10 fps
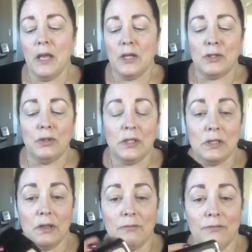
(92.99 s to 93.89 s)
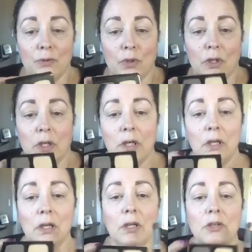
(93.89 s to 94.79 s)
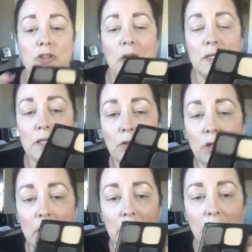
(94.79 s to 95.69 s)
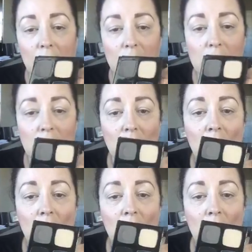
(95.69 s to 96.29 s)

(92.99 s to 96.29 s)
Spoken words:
So these are the 4 shades that you get in this.